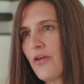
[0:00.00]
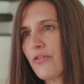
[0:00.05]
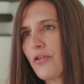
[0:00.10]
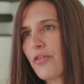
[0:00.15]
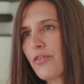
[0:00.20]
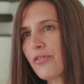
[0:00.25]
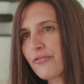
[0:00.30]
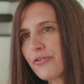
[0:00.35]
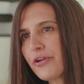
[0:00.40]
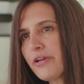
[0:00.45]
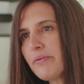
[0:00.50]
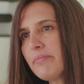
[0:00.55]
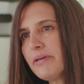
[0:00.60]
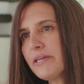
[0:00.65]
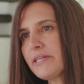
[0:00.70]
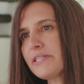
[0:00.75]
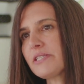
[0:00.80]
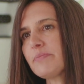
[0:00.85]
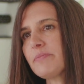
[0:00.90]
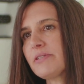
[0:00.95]
The three
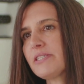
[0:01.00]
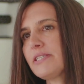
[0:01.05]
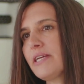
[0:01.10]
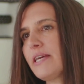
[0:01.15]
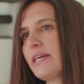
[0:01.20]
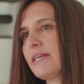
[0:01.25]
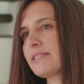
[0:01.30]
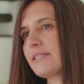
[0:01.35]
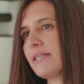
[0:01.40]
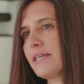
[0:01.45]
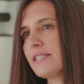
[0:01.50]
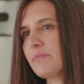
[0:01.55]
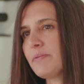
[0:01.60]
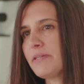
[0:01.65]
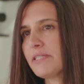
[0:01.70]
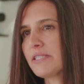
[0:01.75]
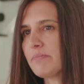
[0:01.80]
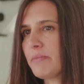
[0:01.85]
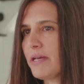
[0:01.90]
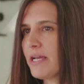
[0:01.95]
biggest mistakes
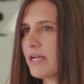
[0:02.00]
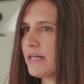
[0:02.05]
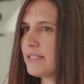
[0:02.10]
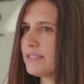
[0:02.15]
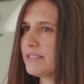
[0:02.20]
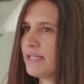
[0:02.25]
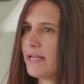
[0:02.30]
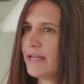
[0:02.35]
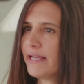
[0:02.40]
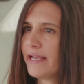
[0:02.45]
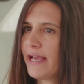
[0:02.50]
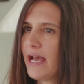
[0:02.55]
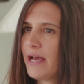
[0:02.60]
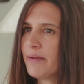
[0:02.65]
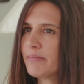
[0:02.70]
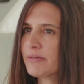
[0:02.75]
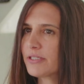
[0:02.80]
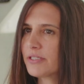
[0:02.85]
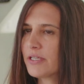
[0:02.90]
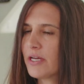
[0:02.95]
lesbians make on dating
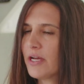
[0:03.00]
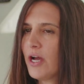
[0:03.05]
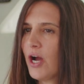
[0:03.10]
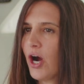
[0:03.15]
apps